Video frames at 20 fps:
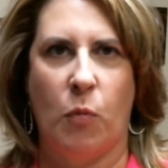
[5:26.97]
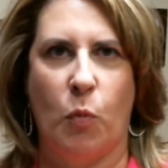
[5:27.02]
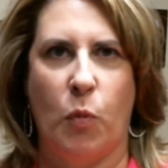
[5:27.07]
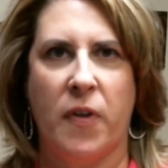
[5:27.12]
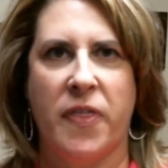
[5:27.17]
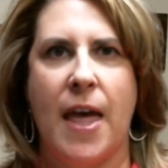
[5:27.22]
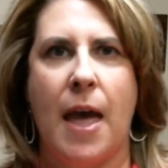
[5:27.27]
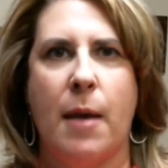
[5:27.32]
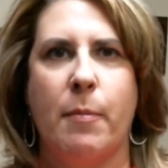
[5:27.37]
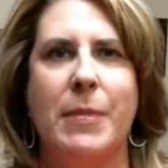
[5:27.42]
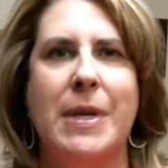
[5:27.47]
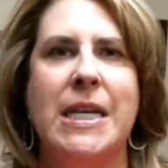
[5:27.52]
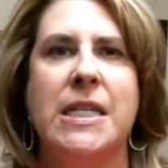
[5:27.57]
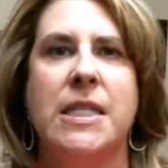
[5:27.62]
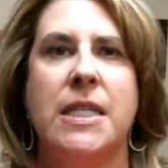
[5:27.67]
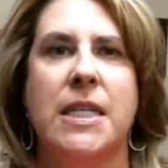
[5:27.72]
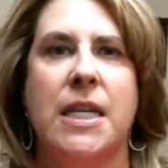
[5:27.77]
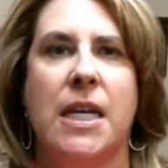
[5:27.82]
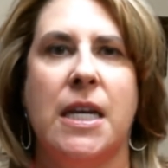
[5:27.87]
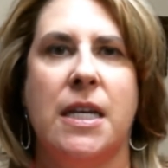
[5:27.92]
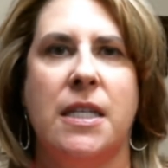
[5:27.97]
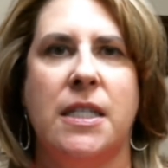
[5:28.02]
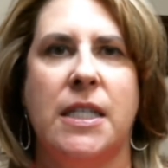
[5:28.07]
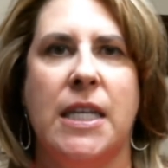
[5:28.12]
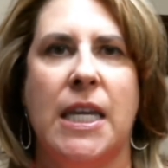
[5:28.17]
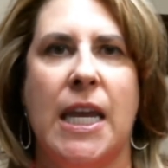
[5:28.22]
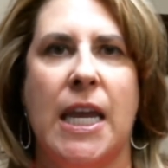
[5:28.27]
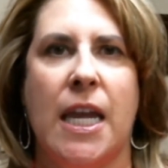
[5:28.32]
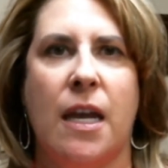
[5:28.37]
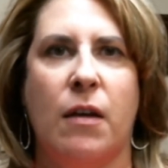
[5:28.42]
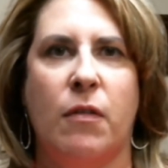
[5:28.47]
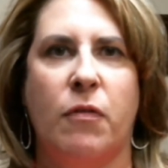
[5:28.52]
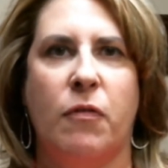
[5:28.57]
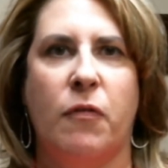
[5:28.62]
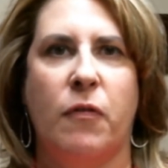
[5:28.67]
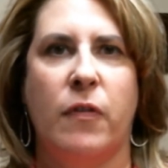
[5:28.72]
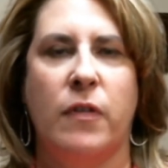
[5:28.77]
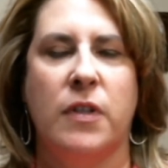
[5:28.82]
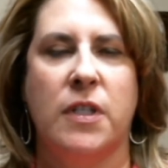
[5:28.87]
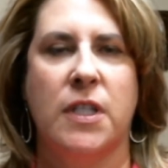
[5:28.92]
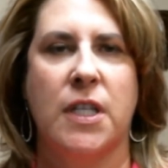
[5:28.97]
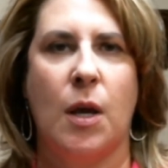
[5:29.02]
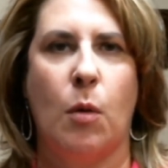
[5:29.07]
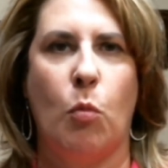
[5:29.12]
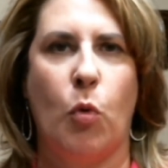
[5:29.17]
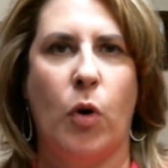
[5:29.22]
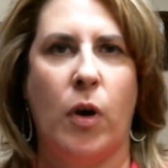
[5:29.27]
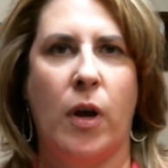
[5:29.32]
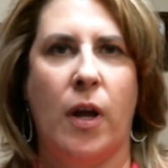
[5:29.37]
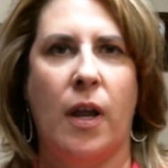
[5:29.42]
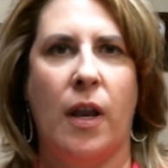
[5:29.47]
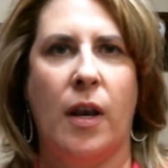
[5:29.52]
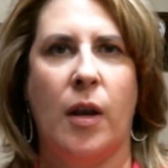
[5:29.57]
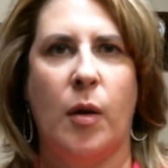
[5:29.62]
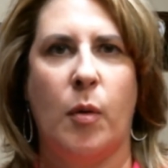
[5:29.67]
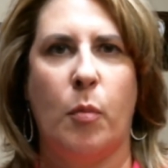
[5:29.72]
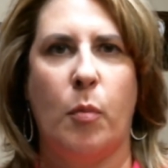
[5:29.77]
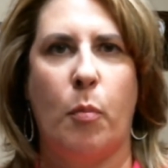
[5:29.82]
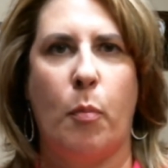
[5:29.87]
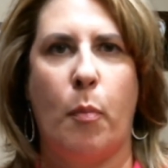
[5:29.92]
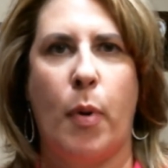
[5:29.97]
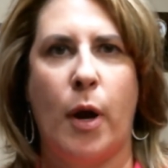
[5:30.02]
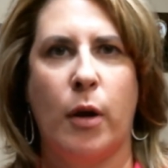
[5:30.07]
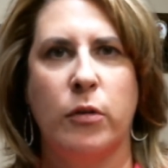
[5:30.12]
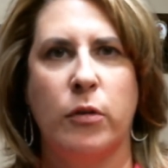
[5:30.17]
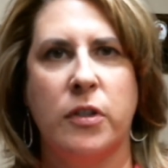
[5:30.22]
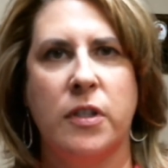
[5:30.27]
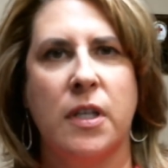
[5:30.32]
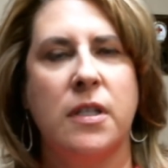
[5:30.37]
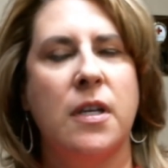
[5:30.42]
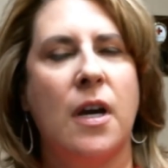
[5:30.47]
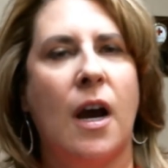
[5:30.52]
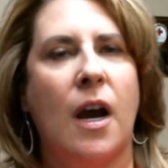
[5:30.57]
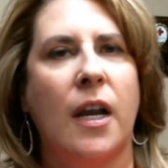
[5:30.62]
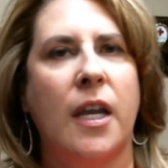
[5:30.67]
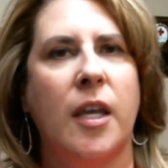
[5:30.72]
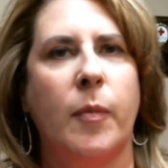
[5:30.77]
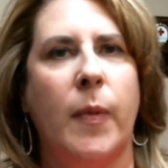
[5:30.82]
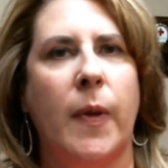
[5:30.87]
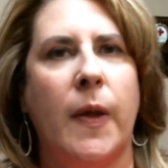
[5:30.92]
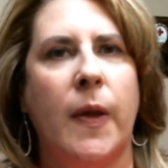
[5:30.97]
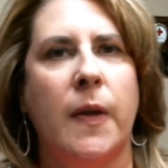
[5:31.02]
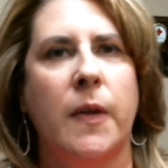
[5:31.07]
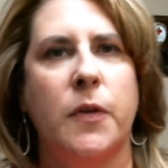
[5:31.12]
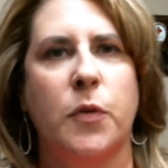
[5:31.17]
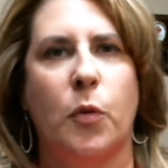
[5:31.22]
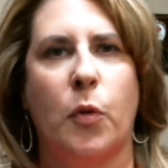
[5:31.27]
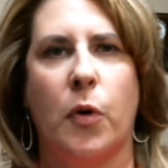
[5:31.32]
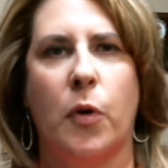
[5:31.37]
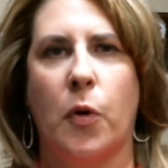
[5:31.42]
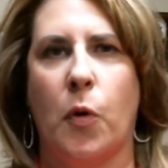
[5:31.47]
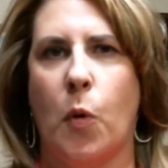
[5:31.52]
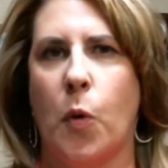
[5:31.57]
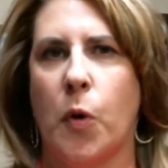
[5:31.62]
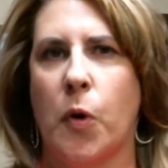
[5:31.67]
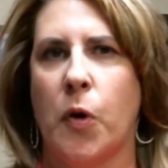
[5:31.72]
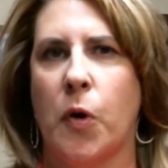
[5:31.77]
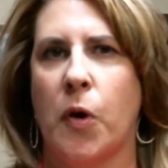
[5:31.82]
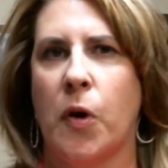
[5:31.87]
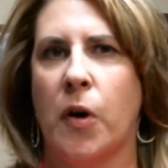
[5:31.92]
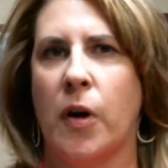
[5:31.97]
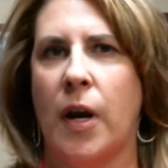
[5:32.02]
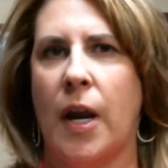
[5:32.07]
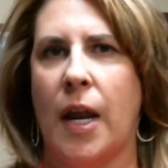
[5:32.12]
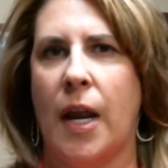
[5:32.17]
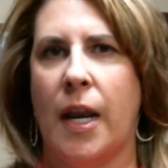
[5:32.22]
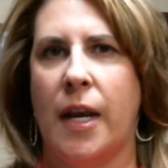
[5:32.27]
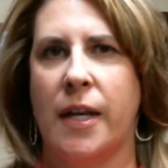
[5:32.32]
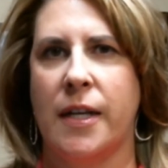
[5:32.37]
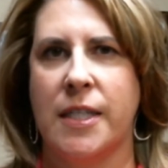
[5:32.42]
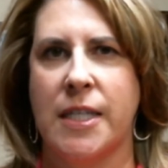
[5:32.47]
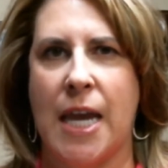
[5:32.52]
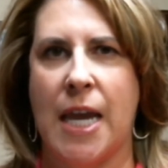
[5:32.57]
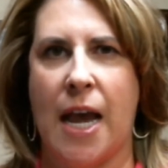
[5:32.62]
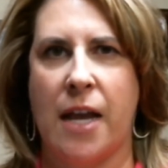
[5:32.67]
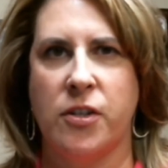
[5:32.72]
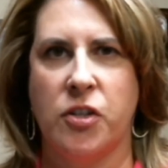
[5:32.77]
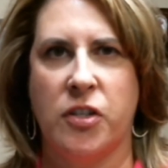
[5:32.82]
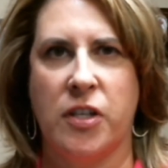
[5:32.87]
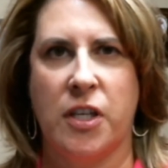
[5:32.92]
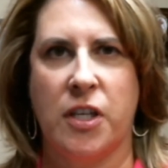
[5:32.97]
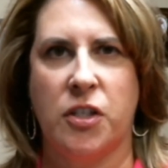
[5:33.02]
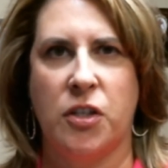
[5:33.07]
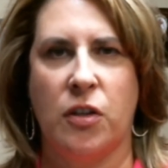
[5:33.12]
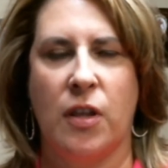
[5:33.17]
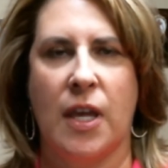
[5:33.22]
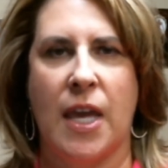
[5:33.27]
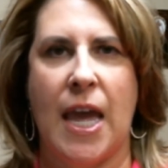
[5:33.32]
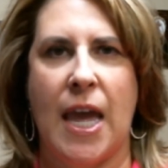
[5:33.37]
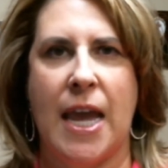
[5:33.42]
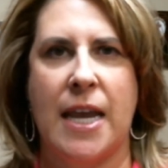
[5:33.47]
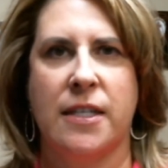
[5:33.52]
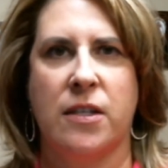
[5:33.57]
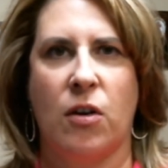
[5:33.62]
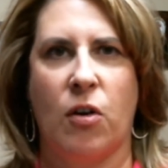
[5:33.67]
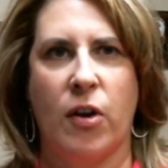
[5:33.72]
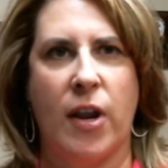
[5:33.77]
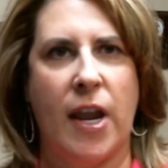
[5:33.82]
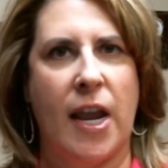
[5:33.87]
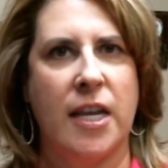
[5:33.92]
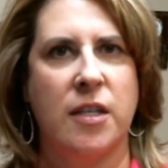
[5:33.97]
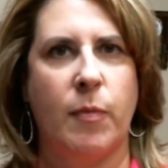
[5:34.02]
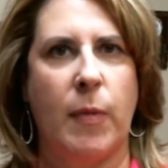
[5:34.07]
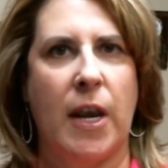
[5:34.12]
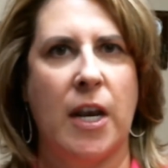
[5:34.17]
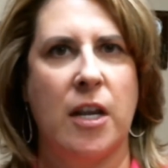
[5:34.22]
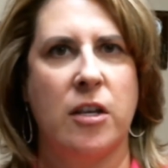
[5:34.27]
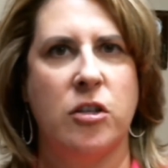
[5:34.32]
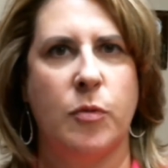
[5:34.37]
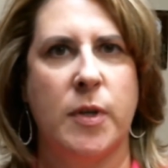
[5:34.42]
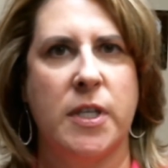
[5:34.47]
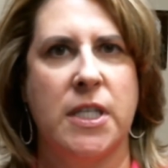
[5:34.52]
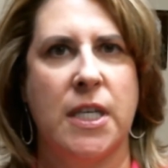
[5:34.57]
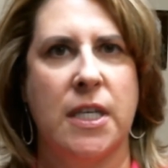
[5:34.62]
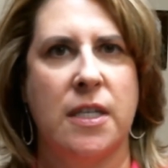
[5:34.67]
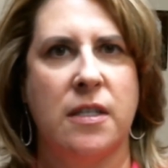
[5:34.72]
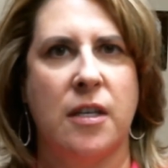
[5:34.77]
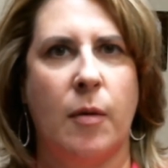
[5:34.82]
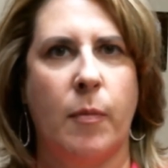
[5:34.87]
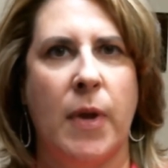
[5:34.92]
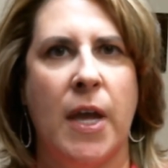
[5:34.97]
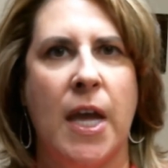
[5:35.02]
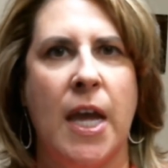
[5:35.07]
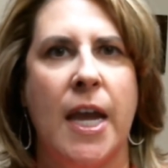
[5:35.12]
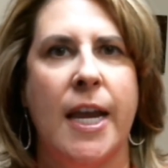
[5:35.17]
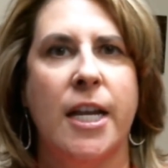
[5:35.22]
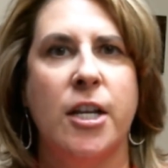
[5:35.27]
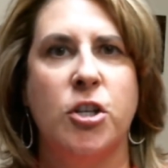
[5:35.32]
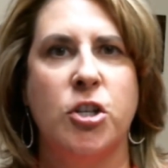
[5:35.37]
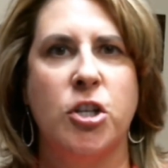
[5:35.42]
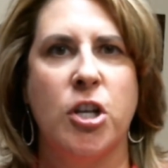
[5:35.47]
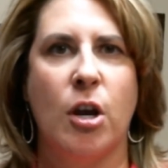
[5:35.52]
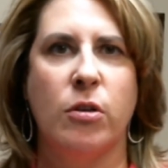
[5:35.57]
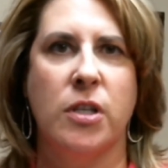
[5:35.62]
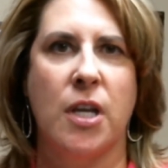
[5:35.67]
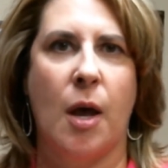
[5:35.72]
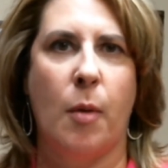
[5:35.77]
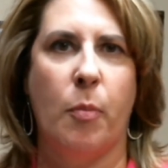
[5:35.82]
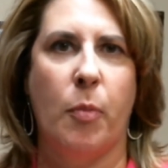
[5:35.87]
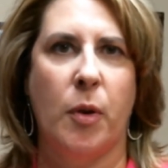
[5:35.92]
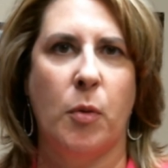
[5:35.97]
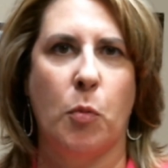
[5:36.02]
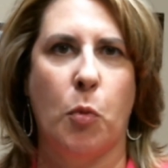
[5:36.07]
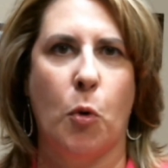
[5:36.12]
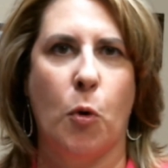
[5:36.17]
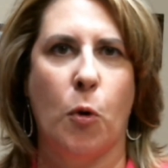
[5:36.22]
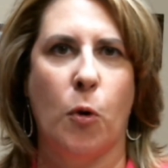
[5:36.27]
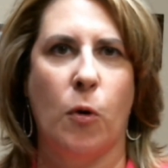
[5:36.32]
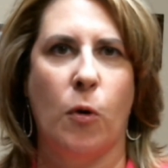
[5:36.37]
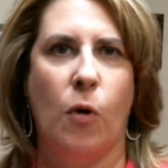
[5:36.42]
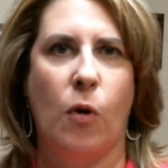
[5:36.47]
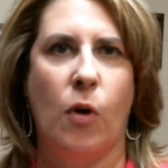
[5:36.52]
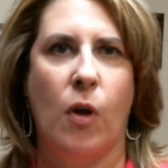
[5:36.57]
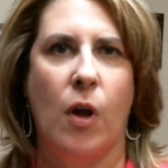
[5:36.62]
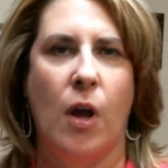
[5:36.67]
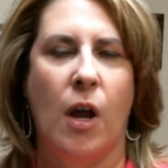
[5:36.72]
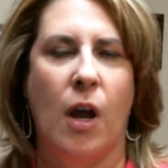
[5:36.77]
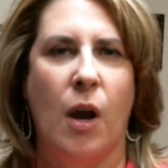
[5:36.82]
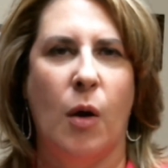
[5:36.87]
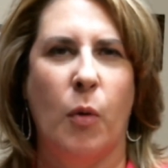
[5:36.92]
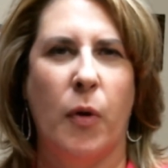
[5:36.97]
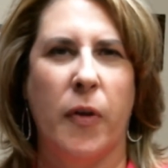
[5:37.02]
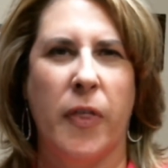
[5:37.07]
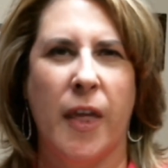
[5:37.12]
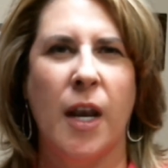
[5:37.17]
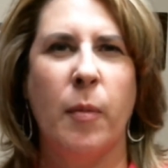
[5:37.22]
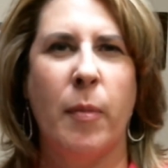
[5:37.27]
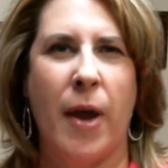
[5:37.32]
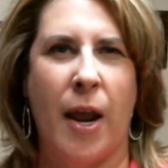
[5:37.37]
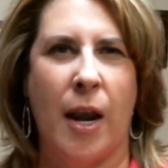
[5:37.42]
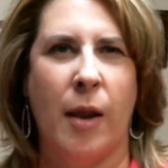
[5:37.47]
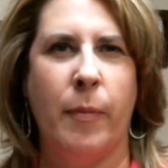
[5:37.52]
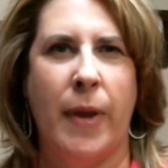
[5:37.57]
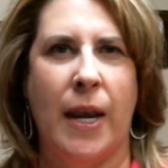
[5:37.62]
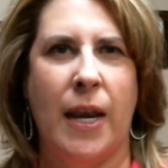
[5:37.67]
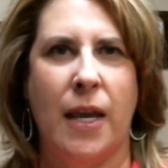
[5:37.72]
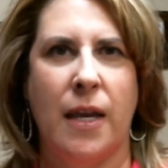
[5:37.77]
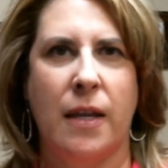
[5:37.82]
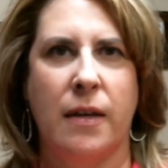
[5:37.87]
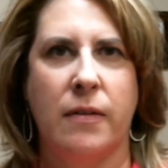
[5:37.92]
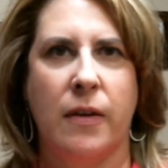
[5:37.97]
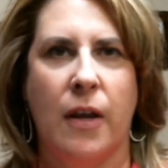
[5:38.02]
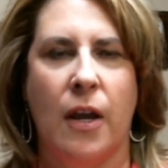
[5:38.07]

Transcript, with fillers: What that means is if someone posts a document or an order and attaches it to the case in our case management system, it shows up in portal within about a minute.